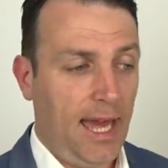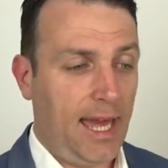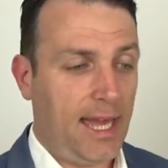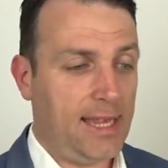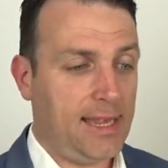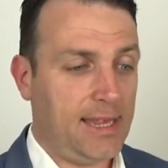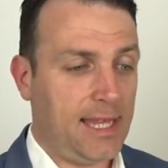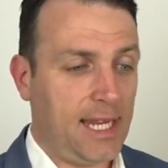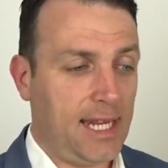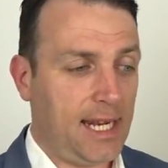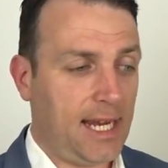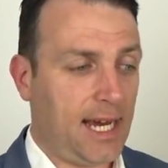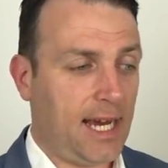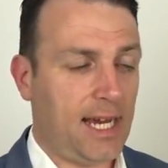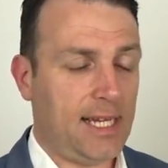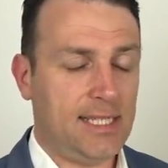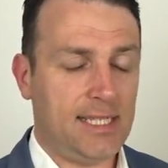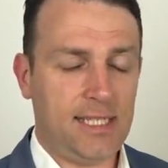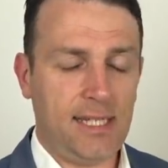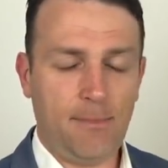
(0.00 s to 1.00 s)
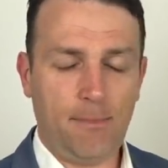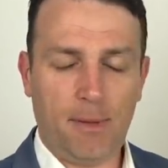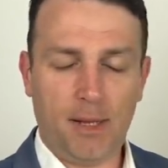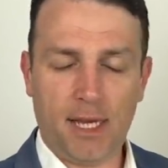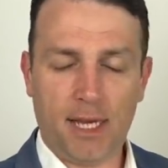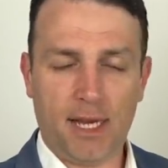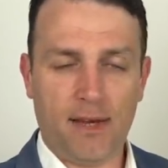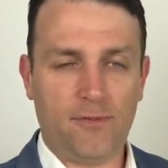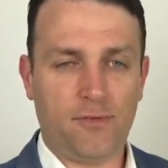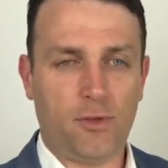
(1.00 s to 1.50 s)
and then I simply
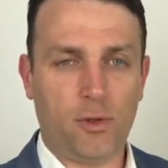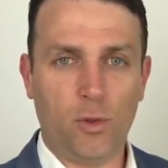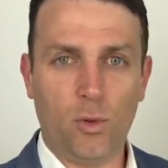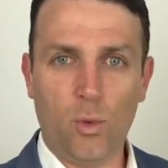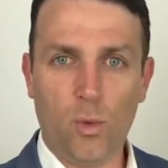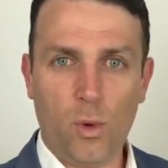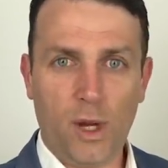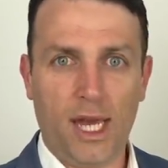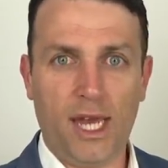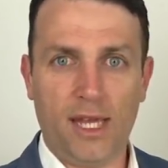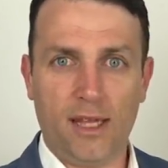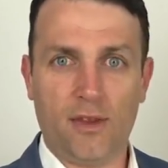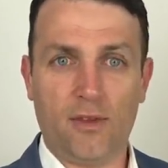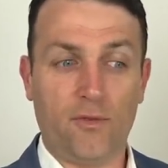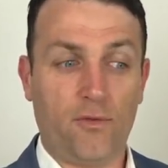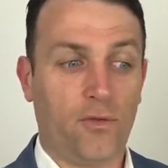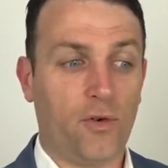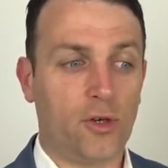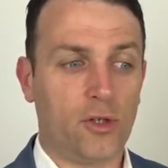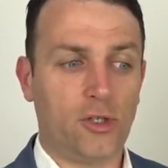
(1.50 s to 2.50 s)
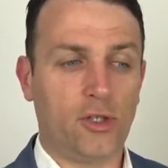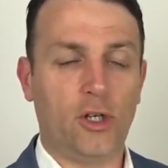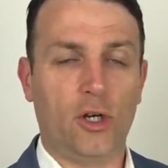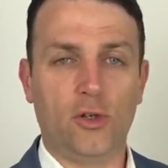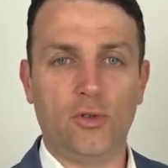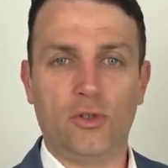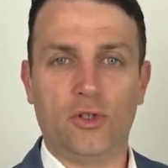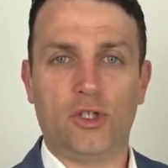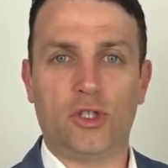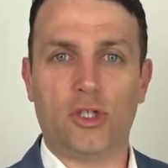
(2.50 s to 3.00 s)
have to wait for
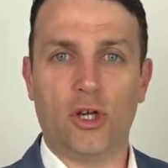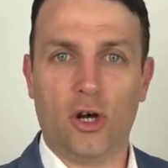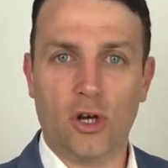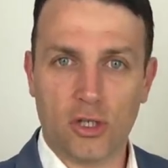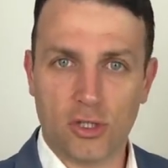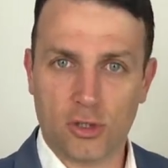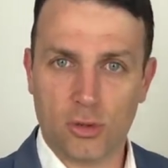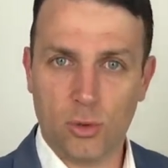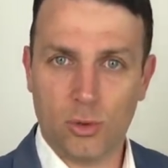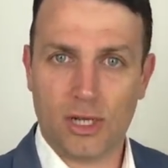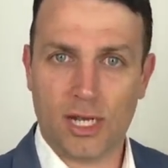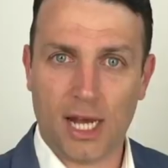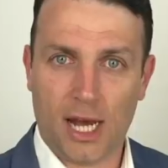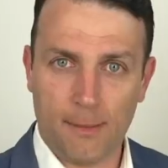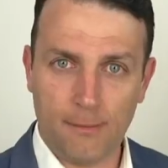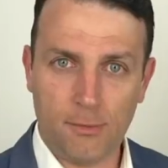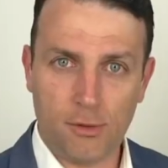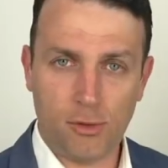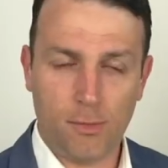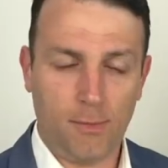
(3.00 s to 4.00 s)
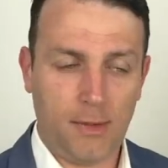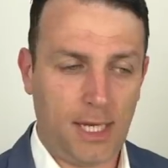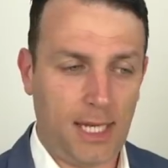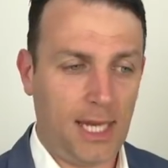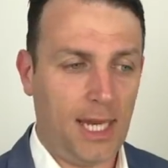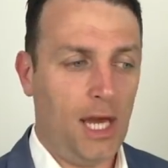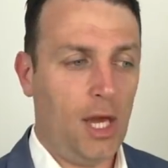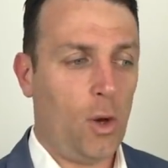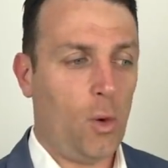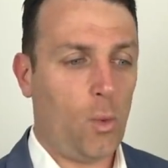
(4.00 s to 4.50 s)
those stocks to come to me